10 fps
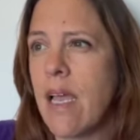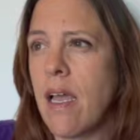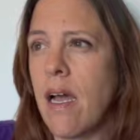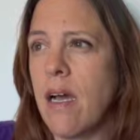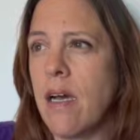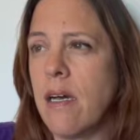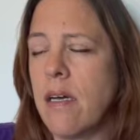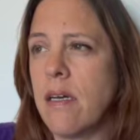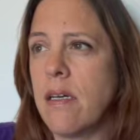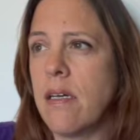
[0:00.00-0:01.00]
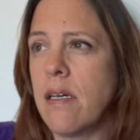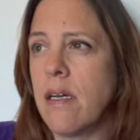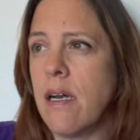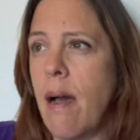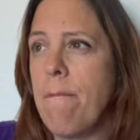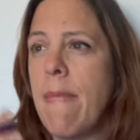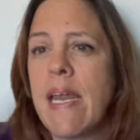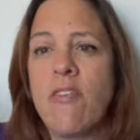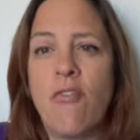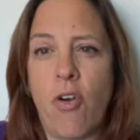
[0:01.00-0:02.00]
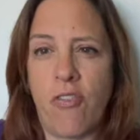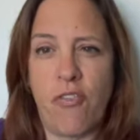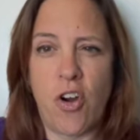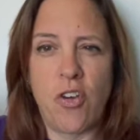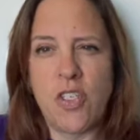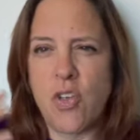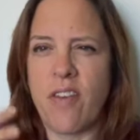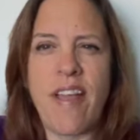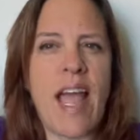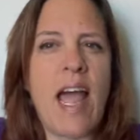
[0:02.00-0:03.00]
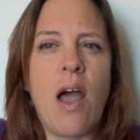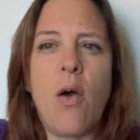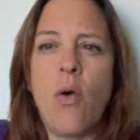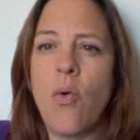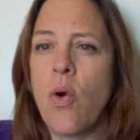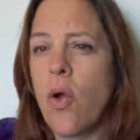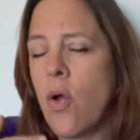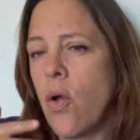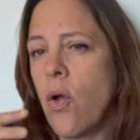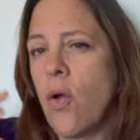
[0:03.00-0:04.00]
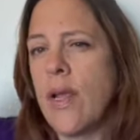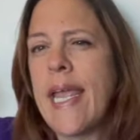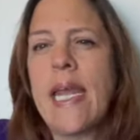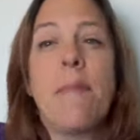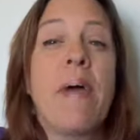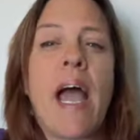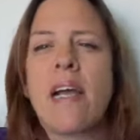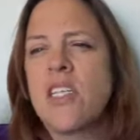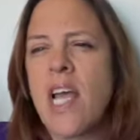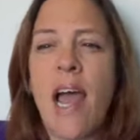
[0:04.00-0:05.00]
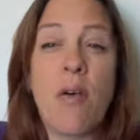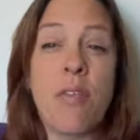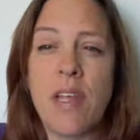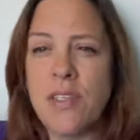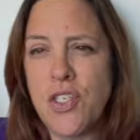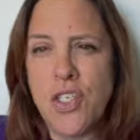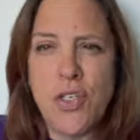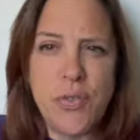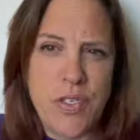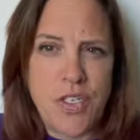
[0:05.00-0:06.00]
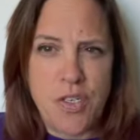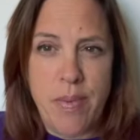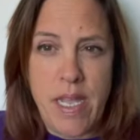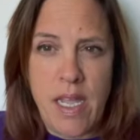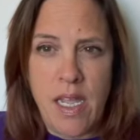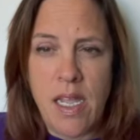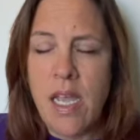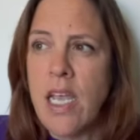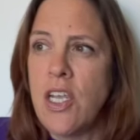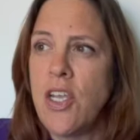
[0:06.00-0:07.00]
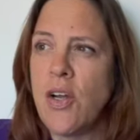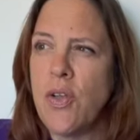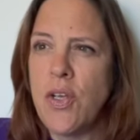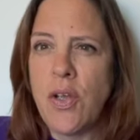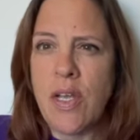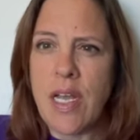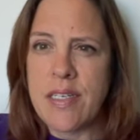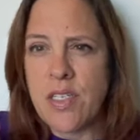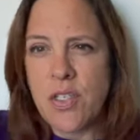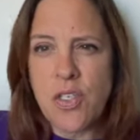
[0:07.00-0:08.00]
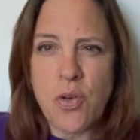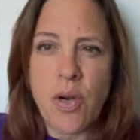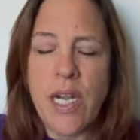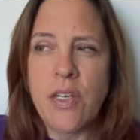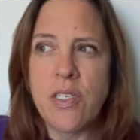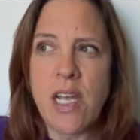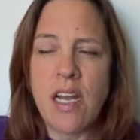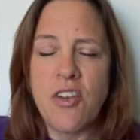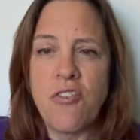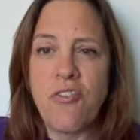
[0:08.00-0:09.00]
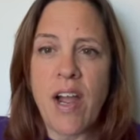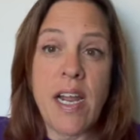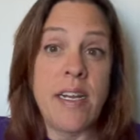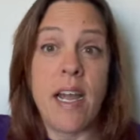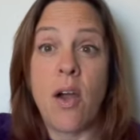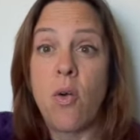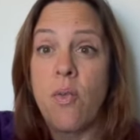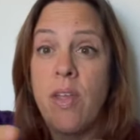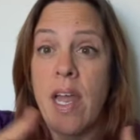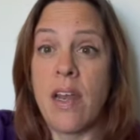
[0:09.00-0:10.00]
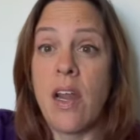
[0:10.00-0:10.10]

a metaphor for sort of how getting back to how things used to be. You know, as the story goes on, you find out that